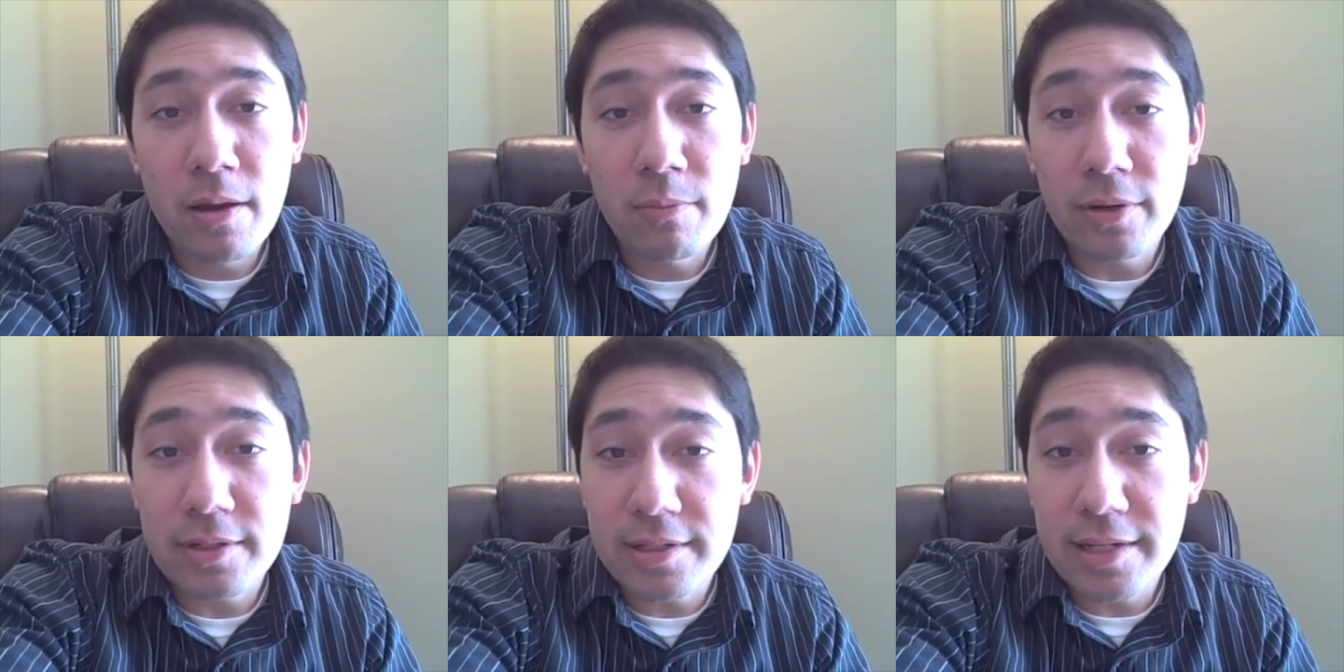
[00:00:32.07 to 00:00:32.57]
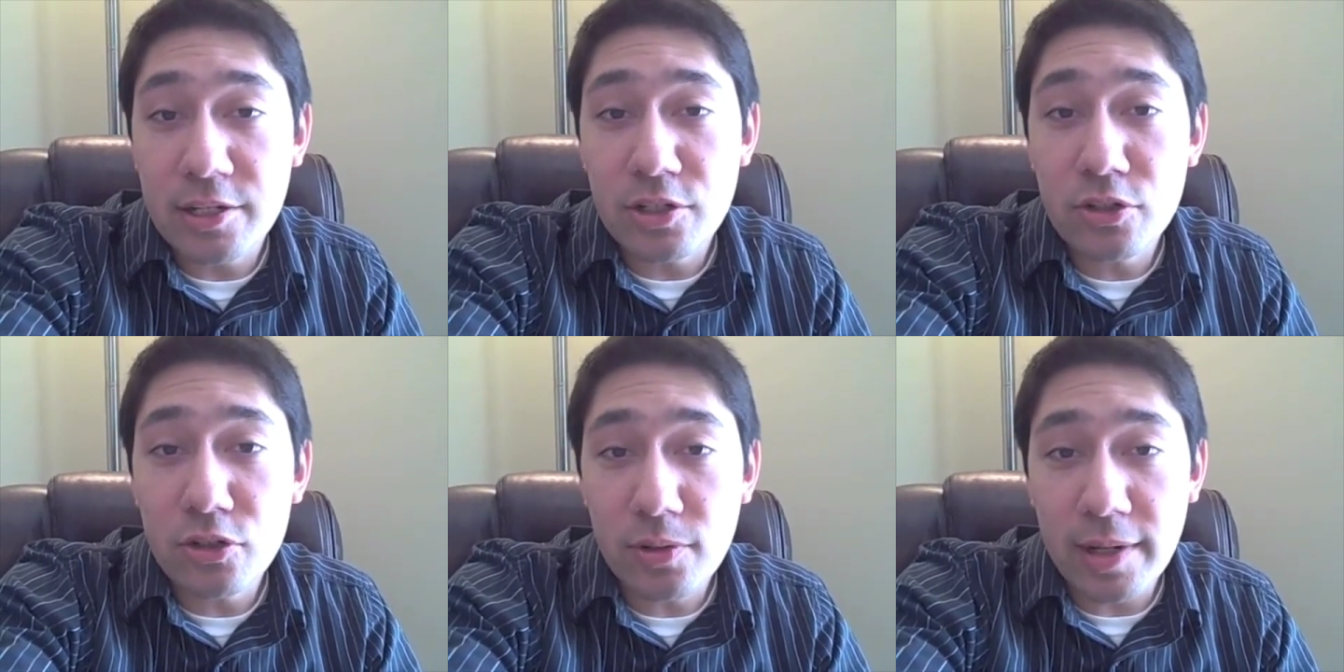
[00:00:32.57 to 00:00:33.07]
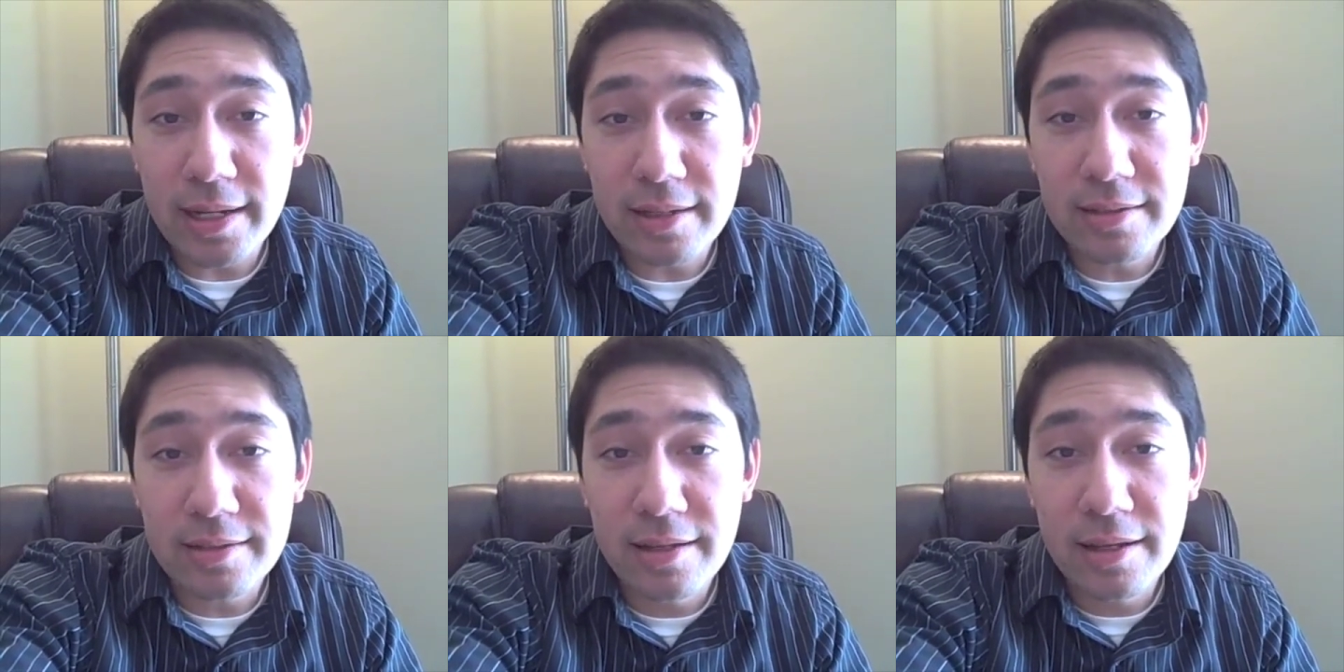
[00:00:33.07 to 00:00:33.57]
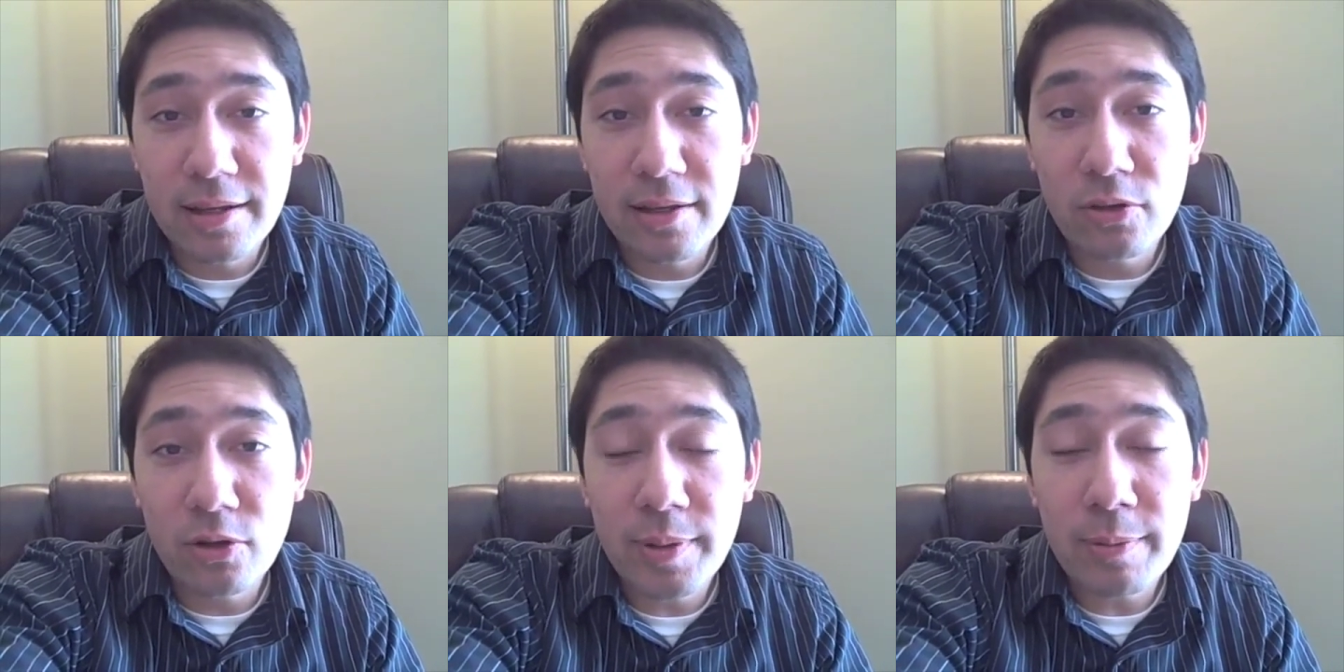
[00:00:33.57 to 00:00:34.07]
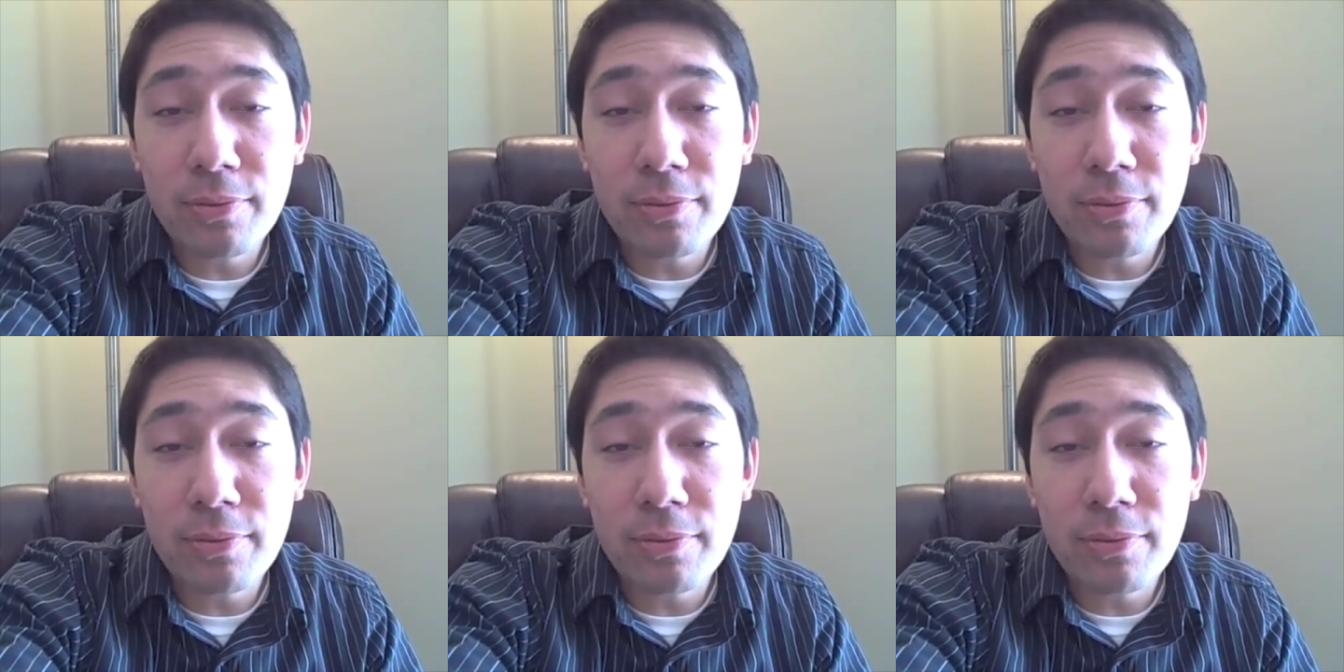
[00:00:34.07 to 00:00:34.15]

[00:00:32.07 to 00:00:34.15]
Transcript: Presentation tricks. There'll be